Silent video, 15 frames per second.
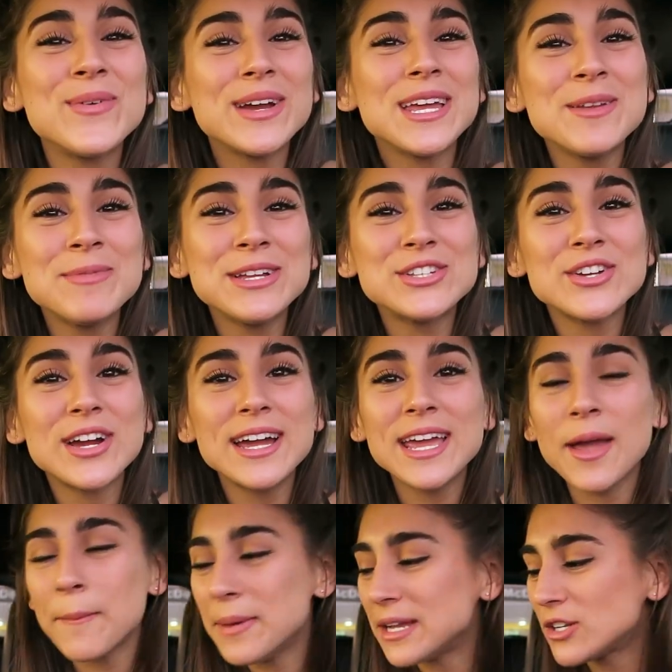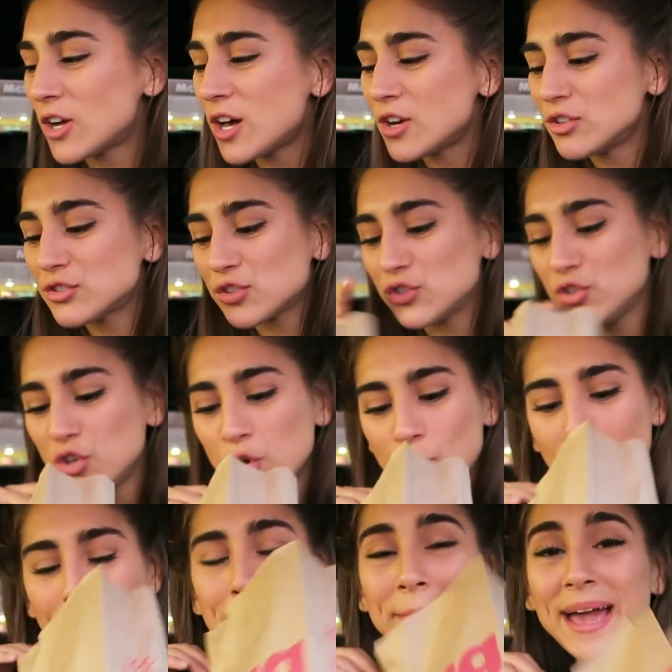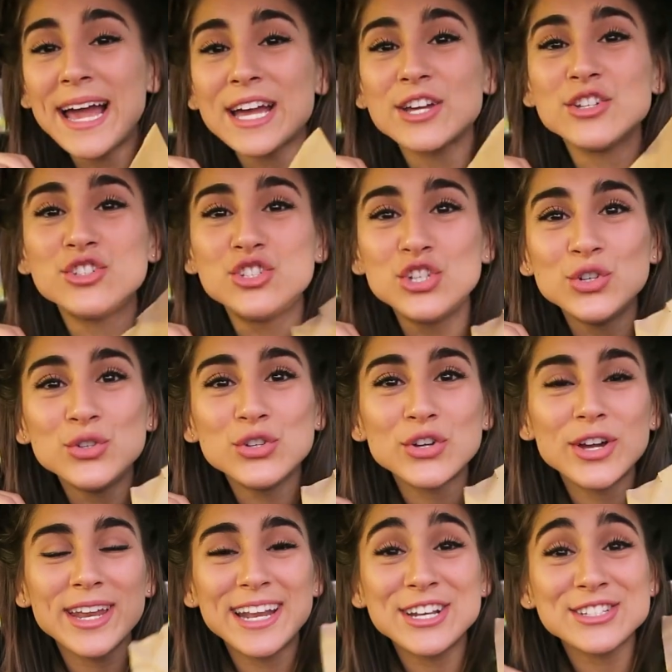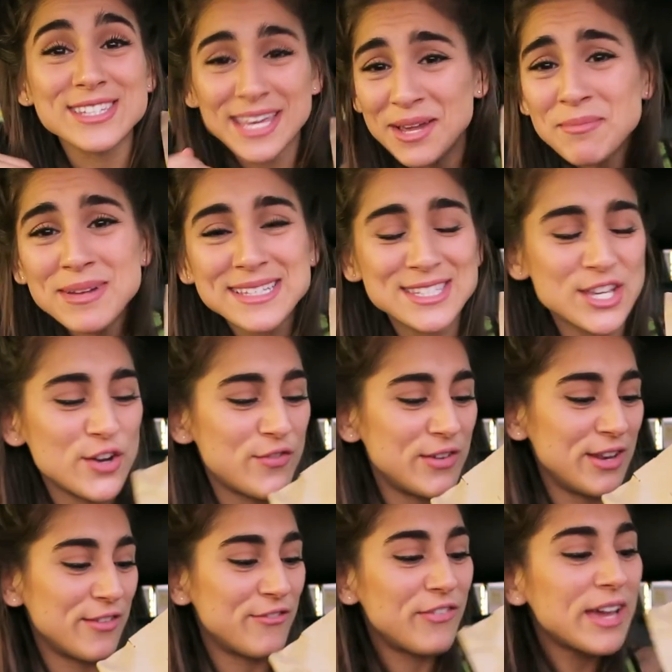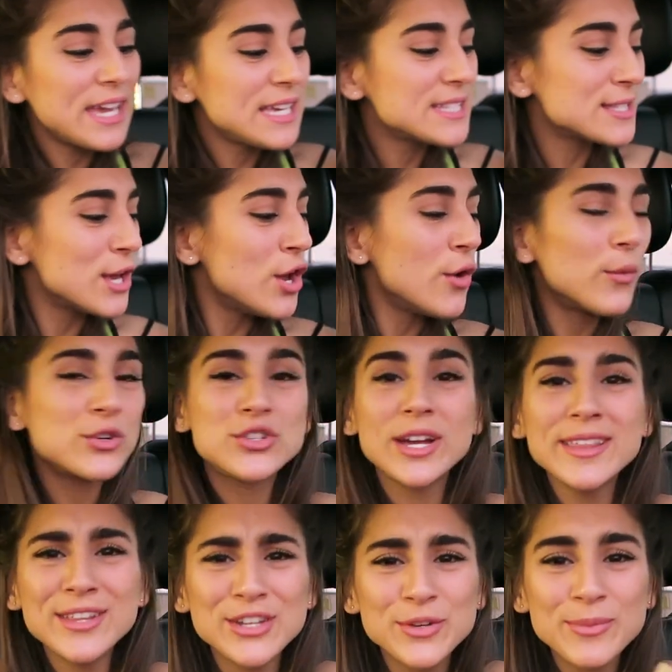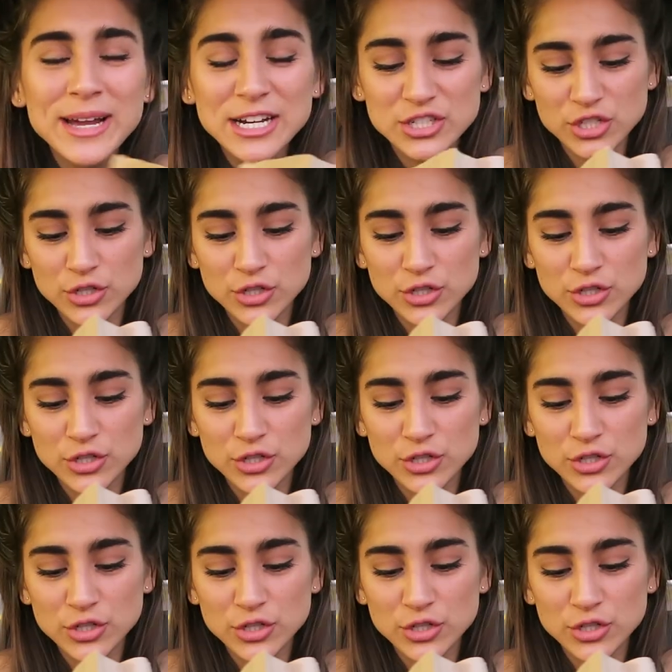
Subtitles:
we're gonna be trying McDonald's new Mac Jr, and I just hit myself in the face. We're trying the new Mac